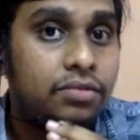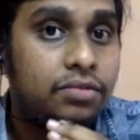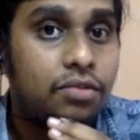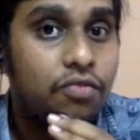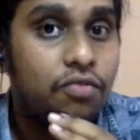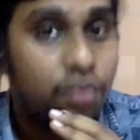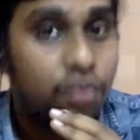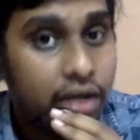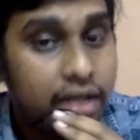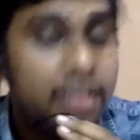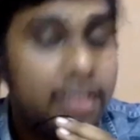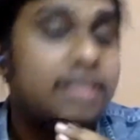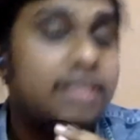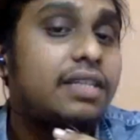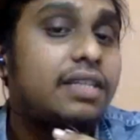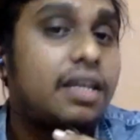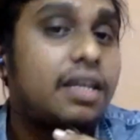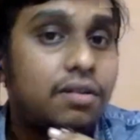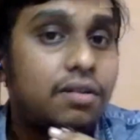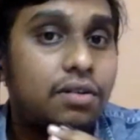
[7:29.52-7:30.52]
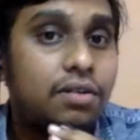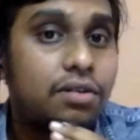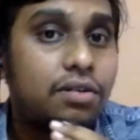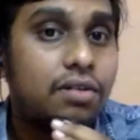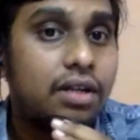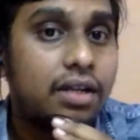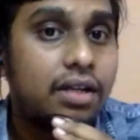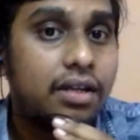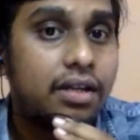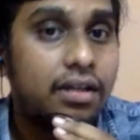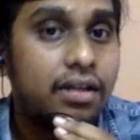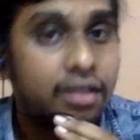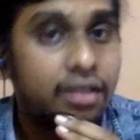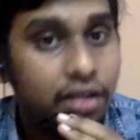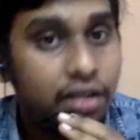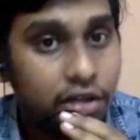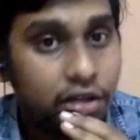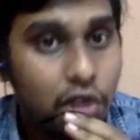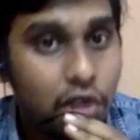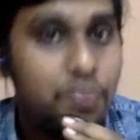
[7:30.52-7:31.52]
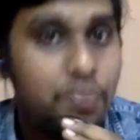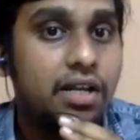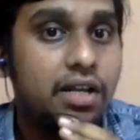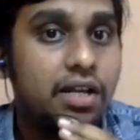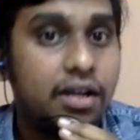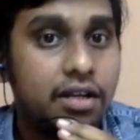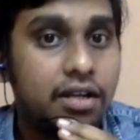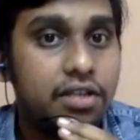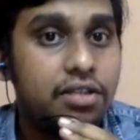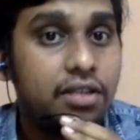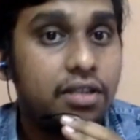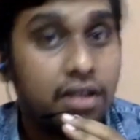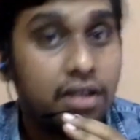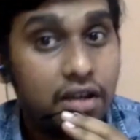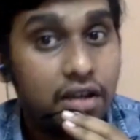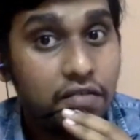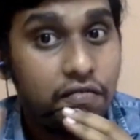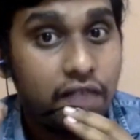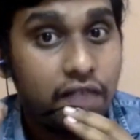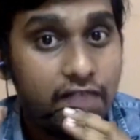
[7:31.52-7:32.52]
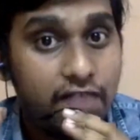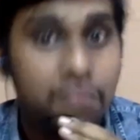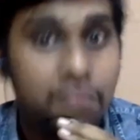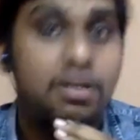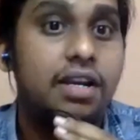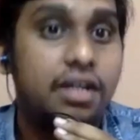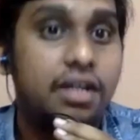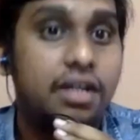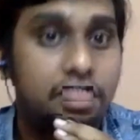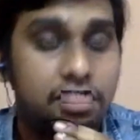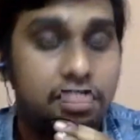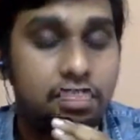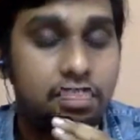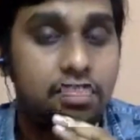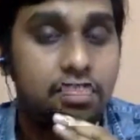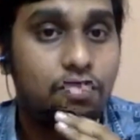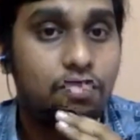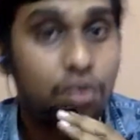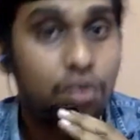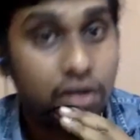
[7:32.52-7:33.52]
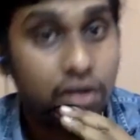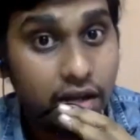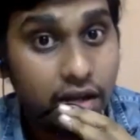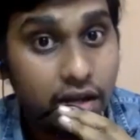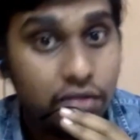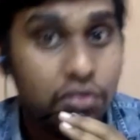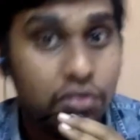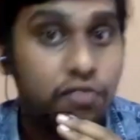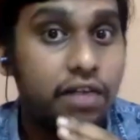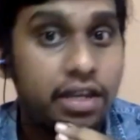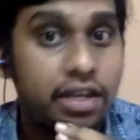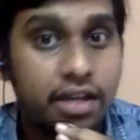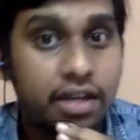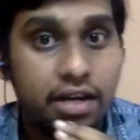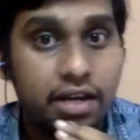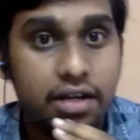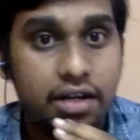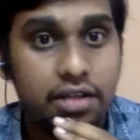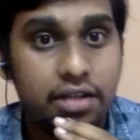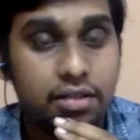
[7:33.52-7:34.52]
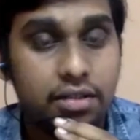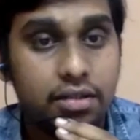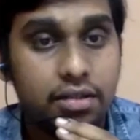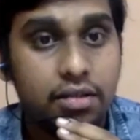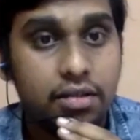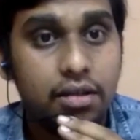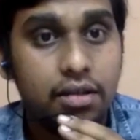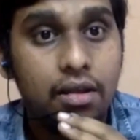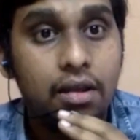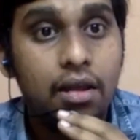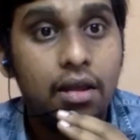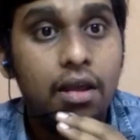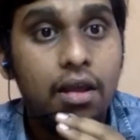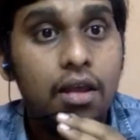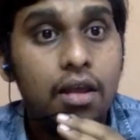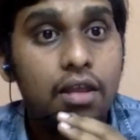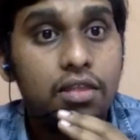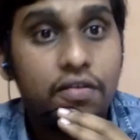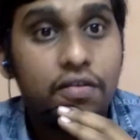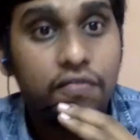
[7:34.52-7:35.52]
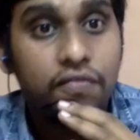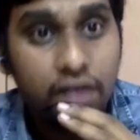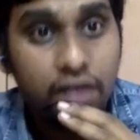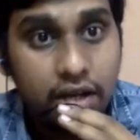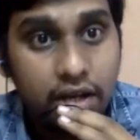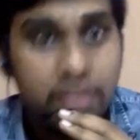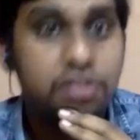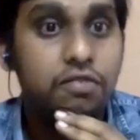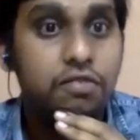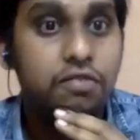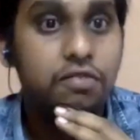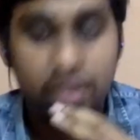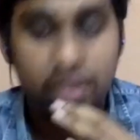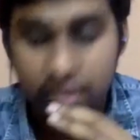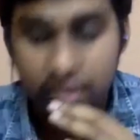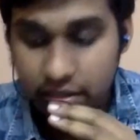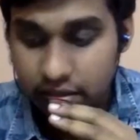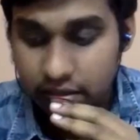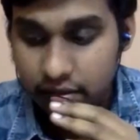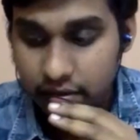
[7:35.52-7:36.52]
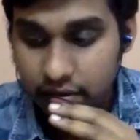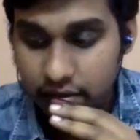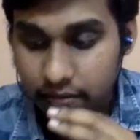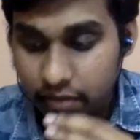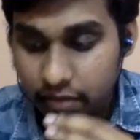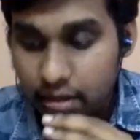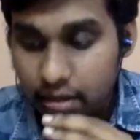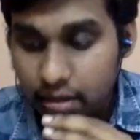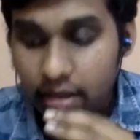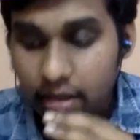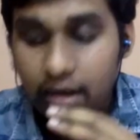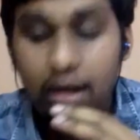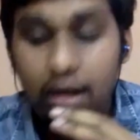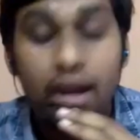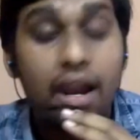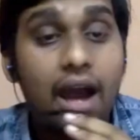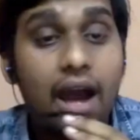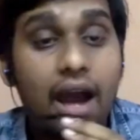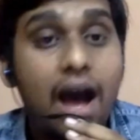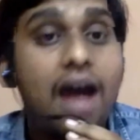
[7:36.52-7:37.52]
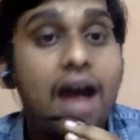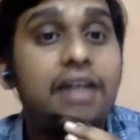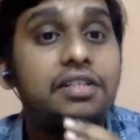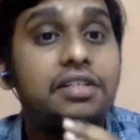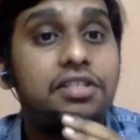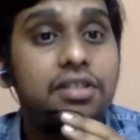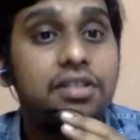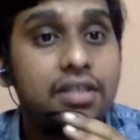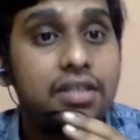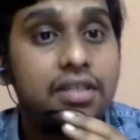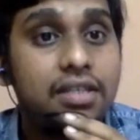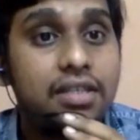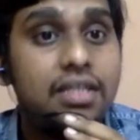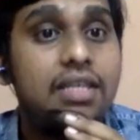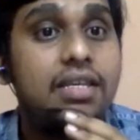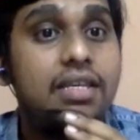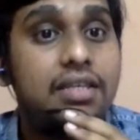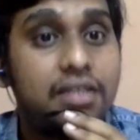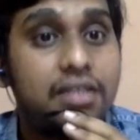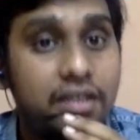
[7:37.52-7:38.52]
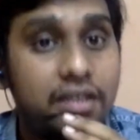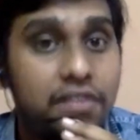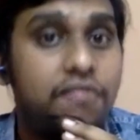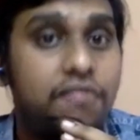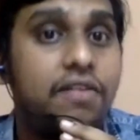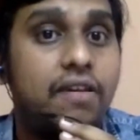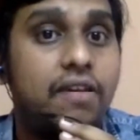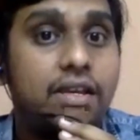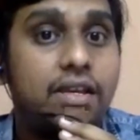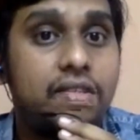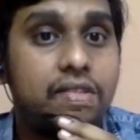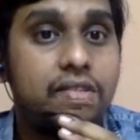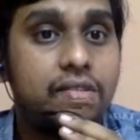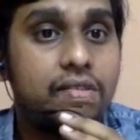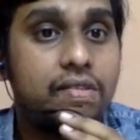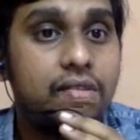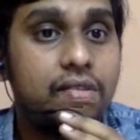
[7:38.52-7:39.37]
For any cyclone to occur in the tropical region, there are 5 conditions. What are those 5 conditions? The first one is large sea surface